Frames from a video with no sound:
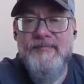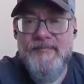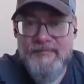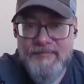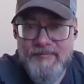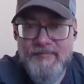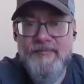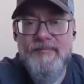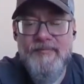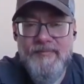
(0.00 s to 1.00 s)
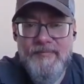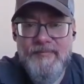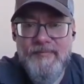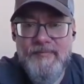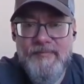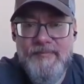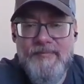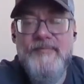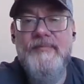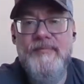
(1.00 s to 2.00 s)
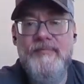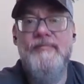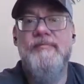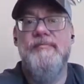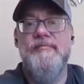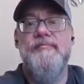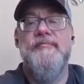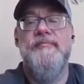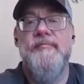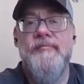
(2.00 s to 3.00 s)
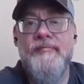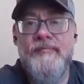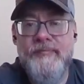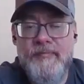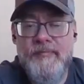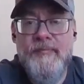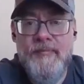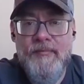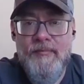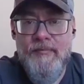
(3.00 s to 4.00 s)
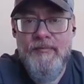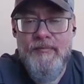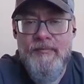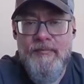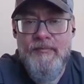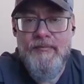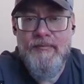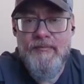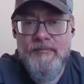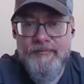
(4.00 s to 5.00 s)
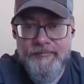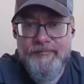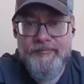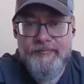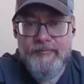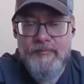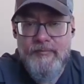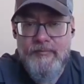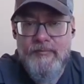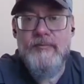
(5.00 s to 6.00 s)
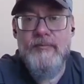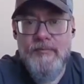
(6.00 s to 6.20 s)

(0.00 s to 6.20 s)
No words are spoken by the person on screen.